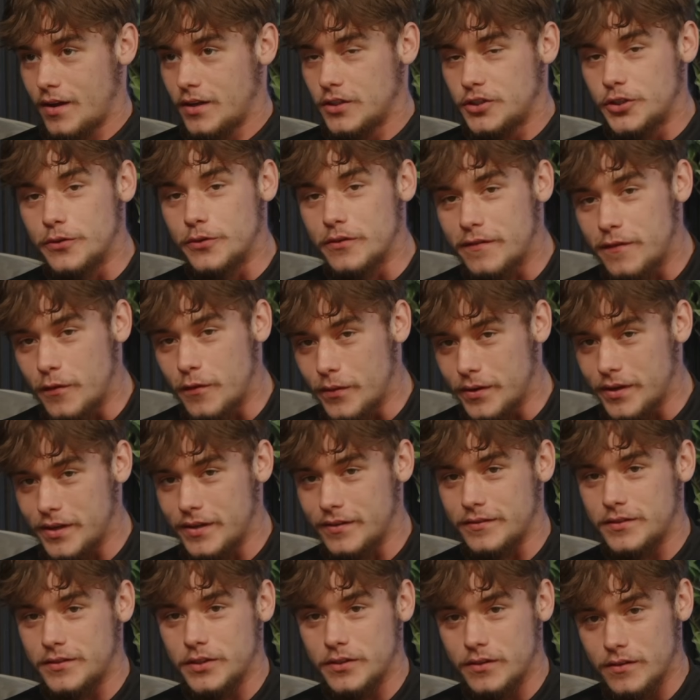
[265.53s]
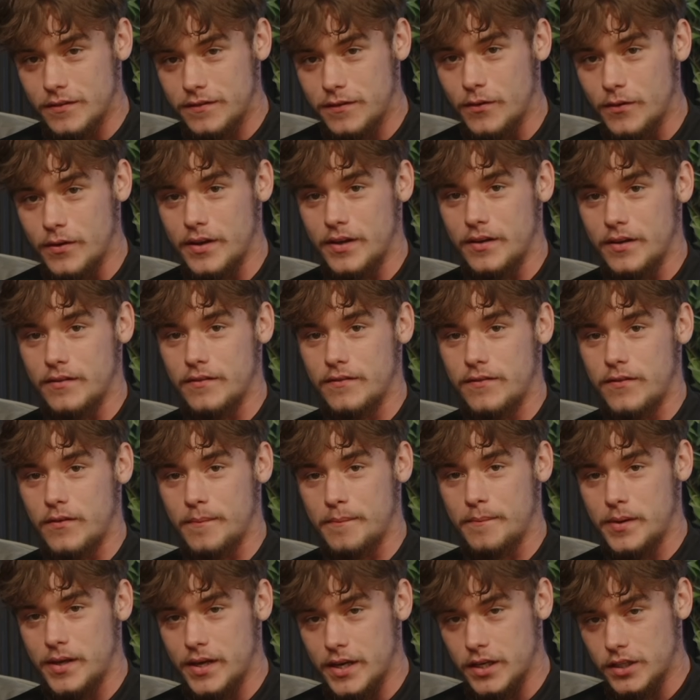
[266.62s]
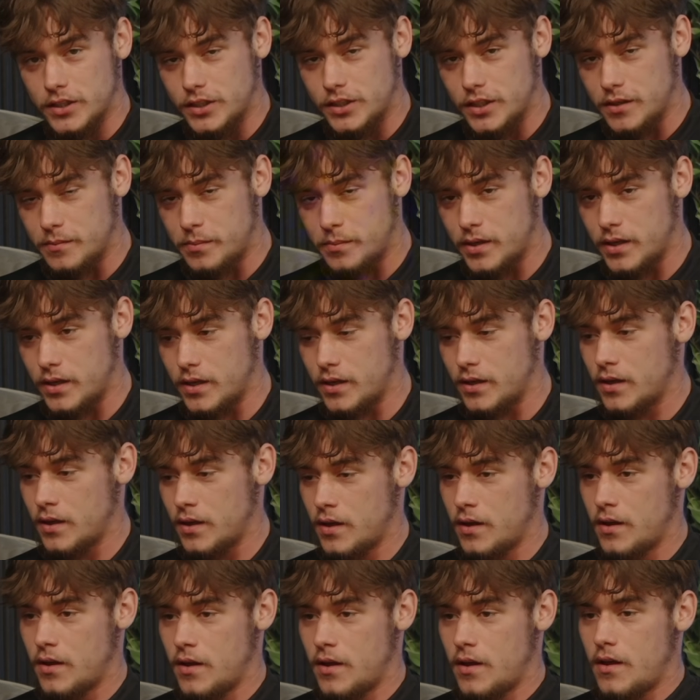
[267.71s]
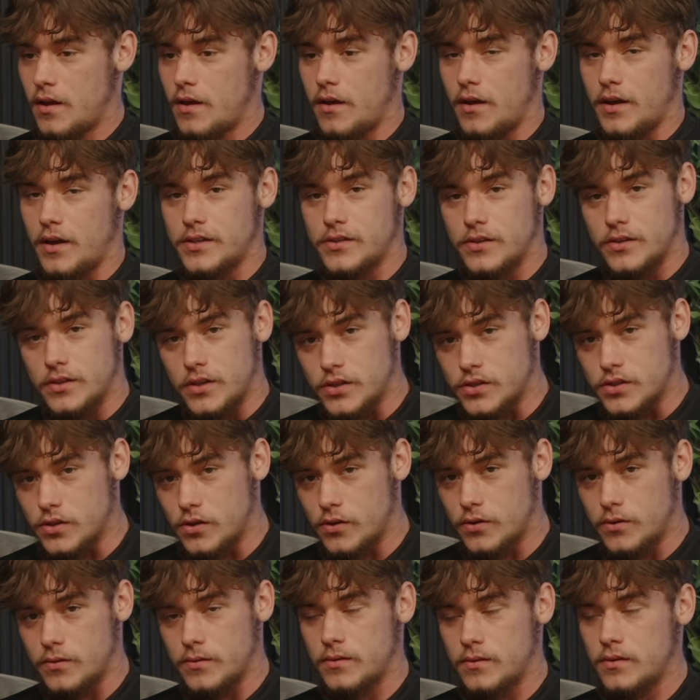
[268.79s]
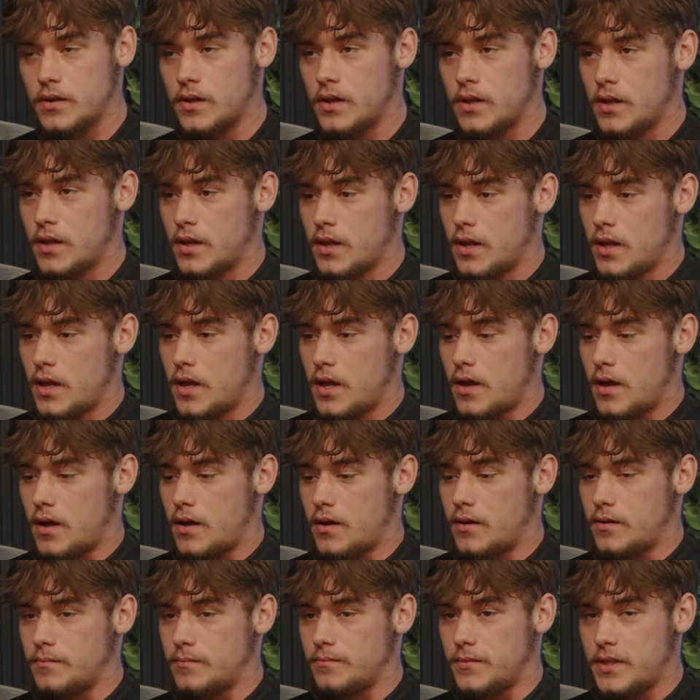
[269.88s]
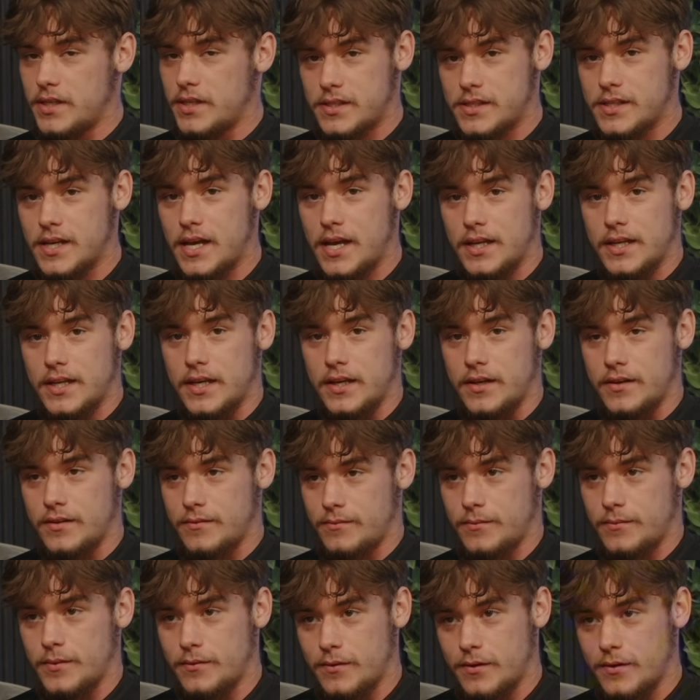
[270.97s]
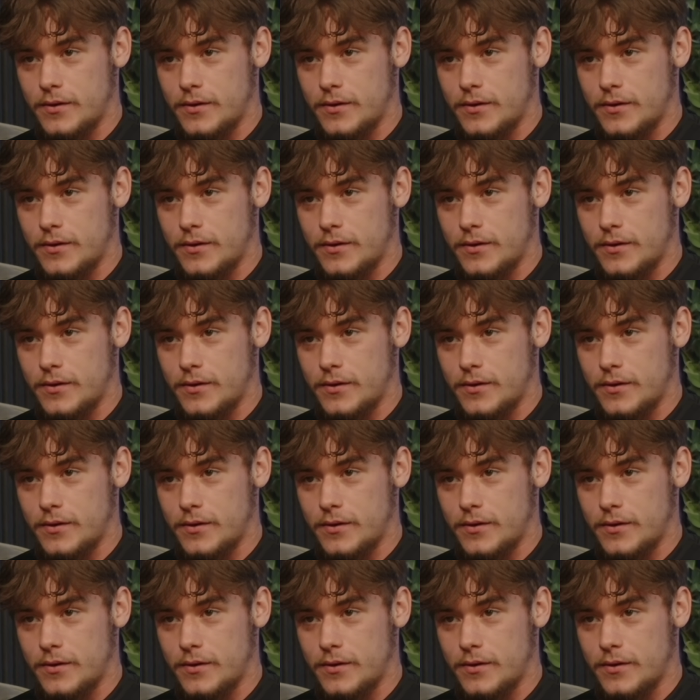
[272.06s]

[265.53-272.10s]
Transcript: June the 14th from BXGP. It's on the Zone. This Saturday we're recording.